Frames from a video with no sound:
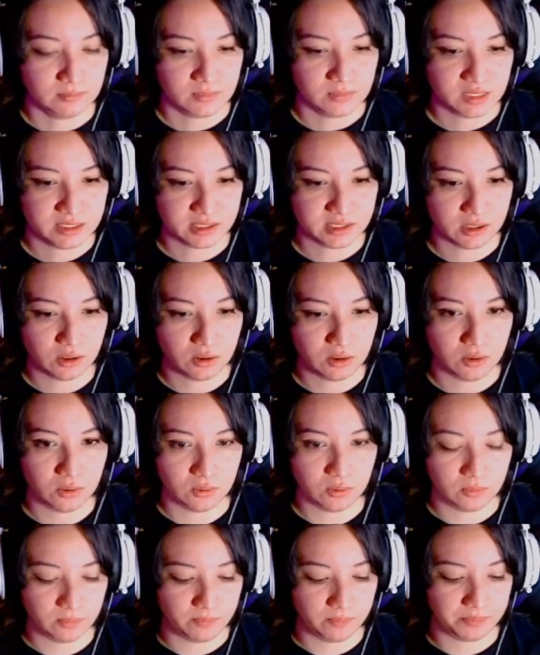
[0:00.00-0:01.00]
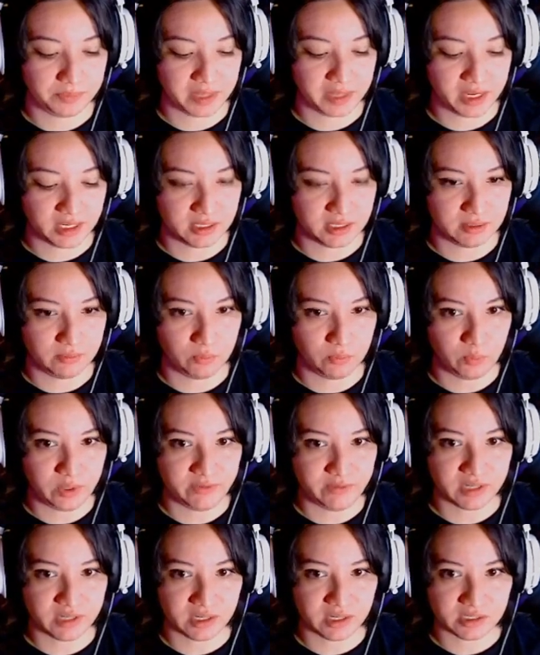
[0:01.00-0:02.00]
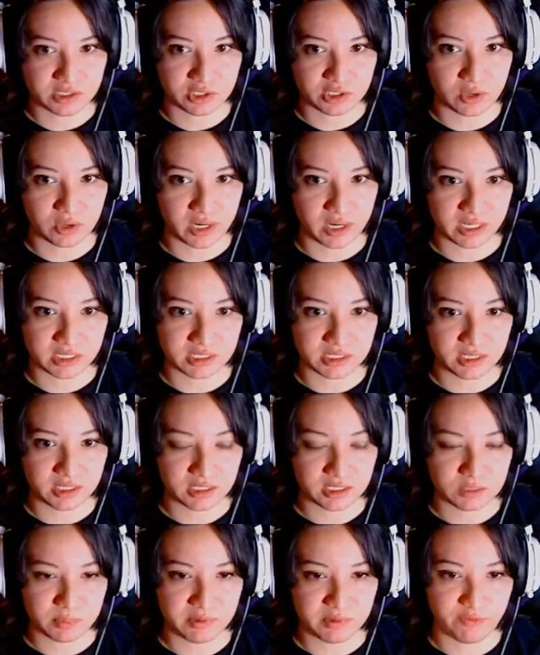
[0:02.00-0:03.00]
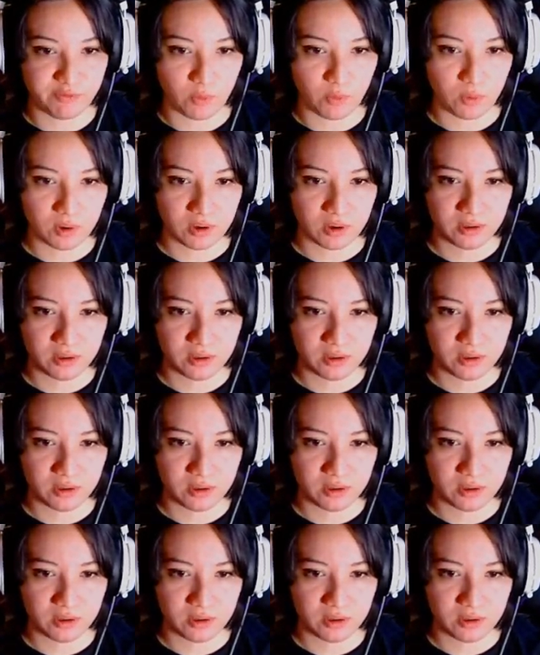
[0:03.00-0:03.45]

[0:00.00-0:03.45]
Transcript: So, we've done strange things before?